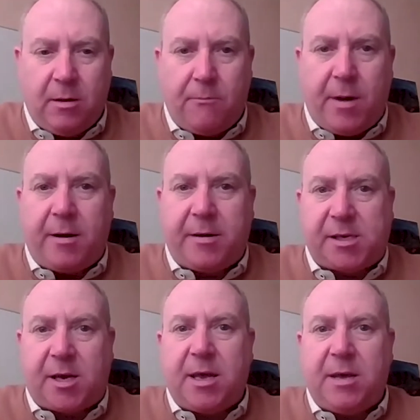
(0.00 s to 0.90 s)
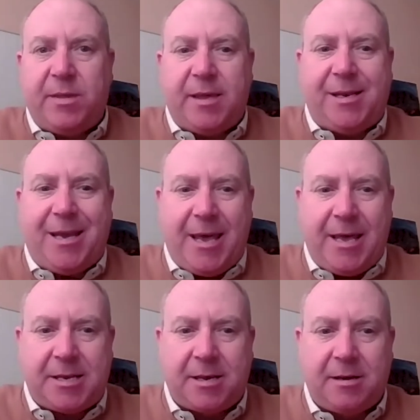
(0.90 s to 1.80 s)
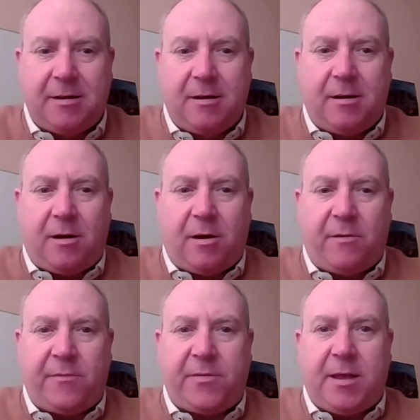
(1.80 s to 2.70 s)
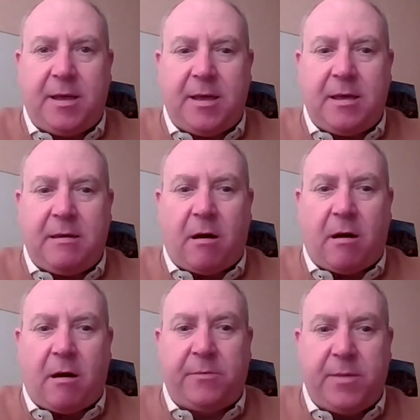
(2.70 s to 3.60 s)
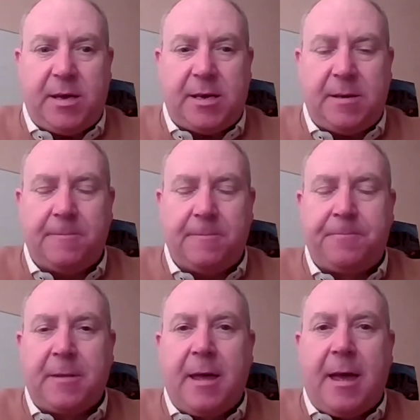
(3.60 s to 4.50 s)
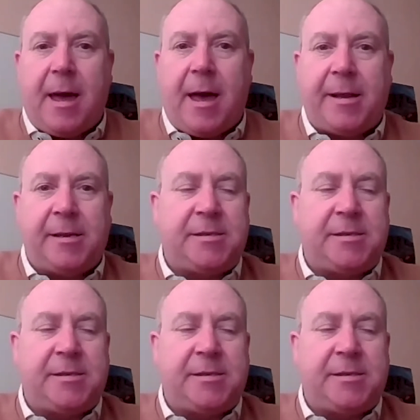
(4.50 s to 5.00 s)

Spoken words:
mark the time and the date of the meeting, and